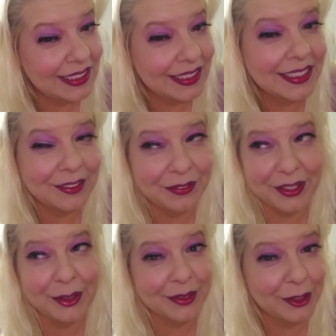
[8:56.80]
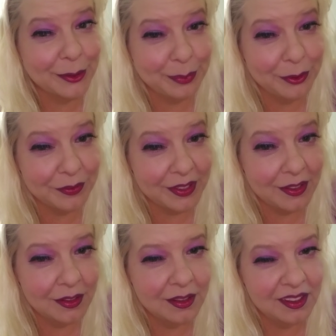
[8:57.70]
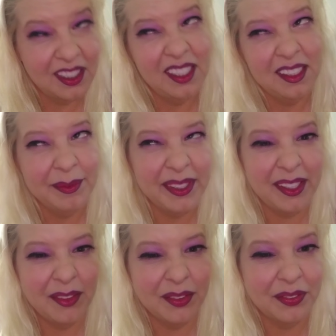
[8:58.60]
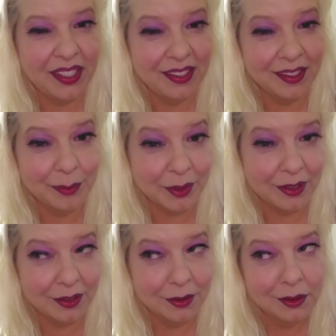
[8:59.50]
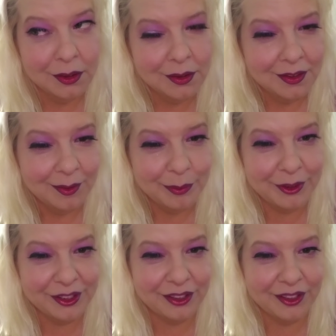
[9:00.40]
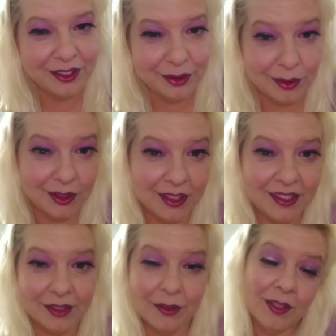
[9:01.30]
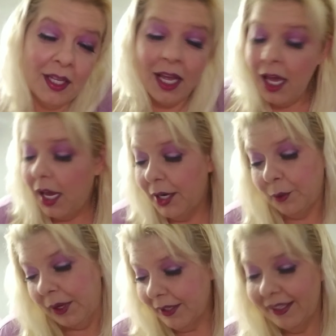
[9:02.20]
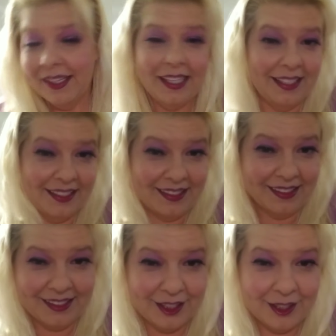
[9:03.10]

The video's there to prove it. I'd have to find it, but pretty sure you can Google it too. Anyway, it exists.